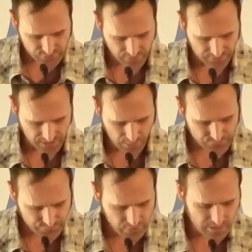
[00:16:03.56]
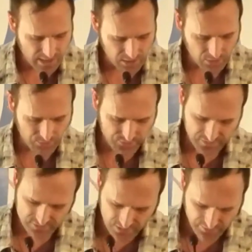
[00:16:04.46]
what else I need. I was figuring out all the
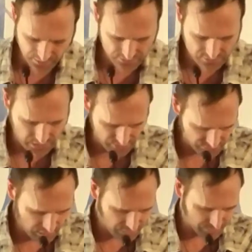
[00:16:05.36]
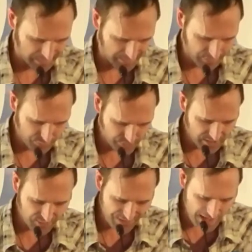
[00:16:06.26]
things living this long has cost me, like
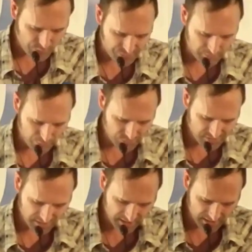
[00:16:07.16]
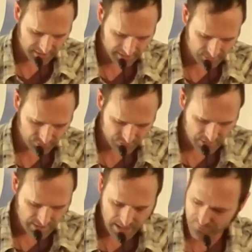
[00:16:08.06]
3,000 birthday cake
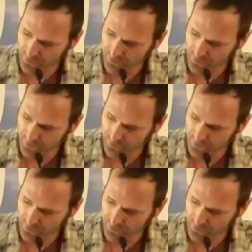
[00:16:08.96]
candles.